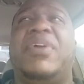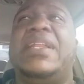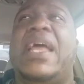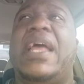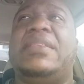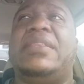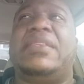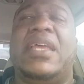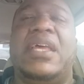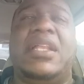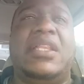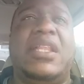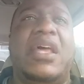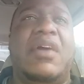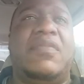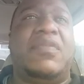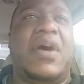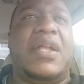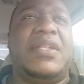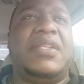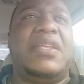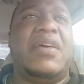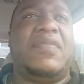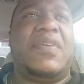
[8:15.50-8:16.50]
at their level.
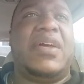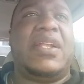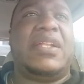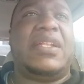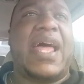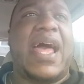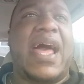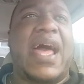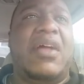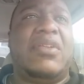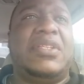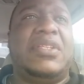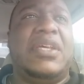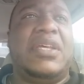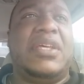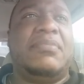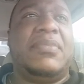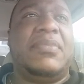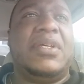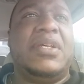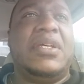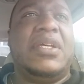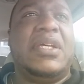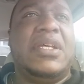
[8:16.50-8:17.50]
I never allowed
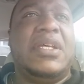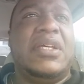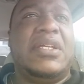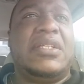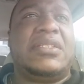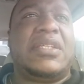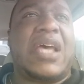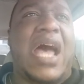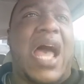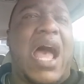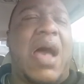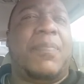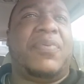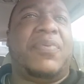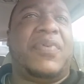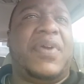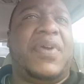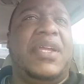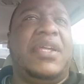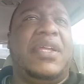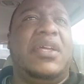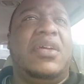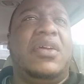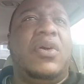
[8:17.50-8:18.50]
them to
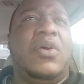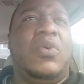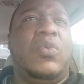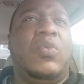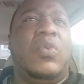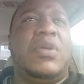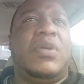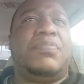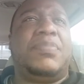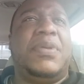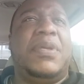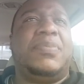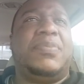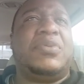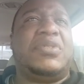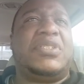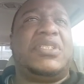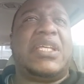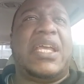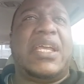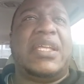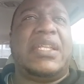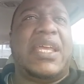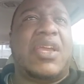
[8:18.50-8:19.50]
operate what people
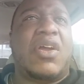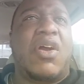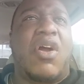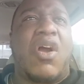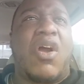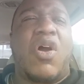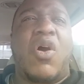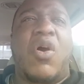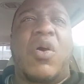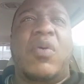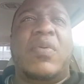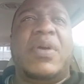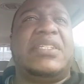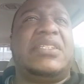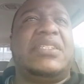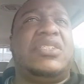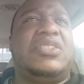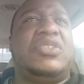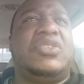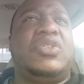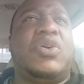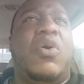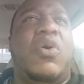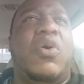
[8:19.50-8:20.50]
say they are. I always
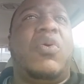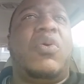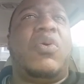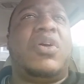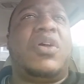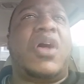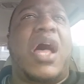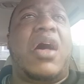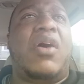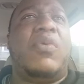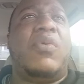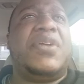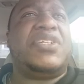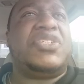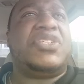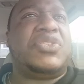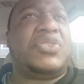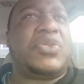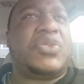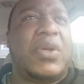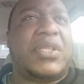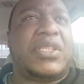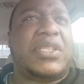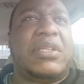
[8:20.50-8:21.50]

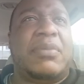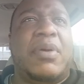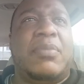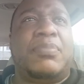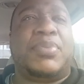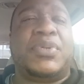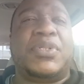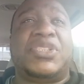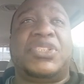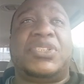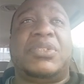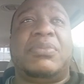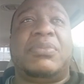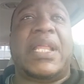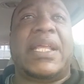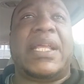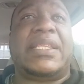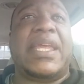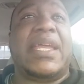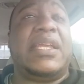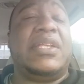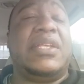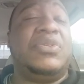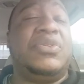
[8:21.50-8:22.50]
taught them and pushed them like
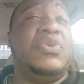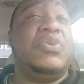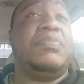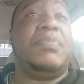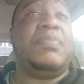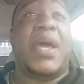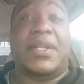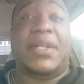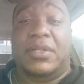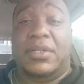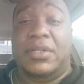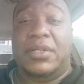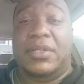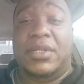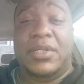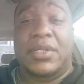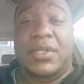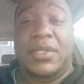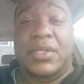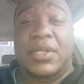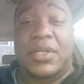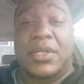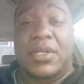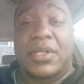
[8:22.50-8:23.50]
they can do better,
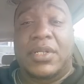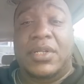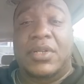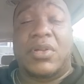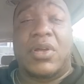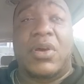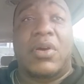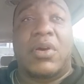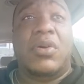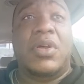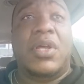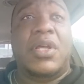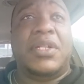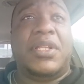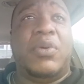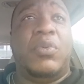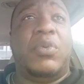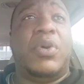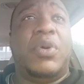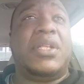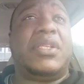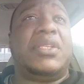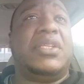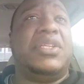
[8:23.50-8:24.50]
than
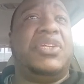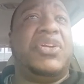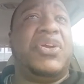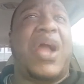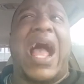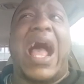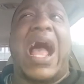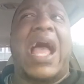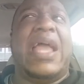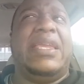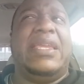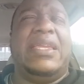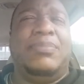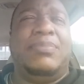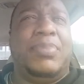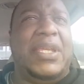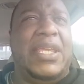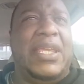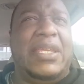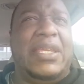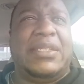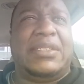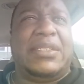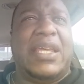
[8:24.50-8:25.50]
what your
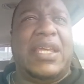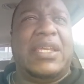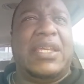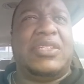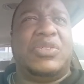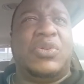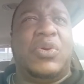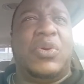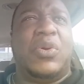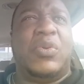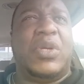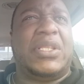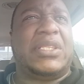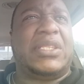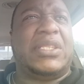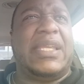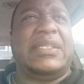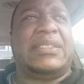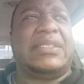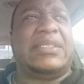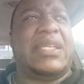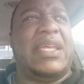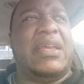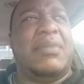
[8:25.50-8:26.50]
IEP says, or what they
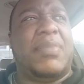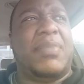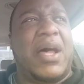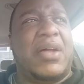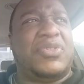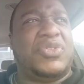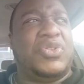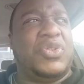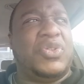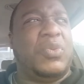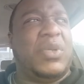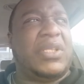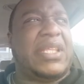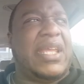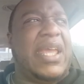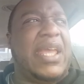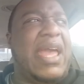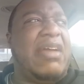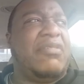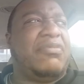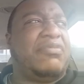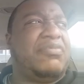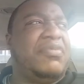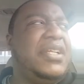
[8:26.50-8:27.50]
say about you, or what they
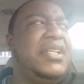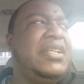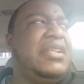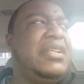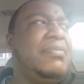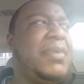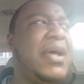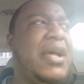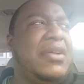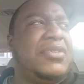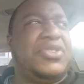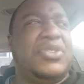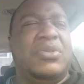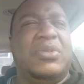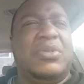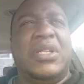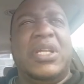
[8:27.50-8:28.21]
have written about you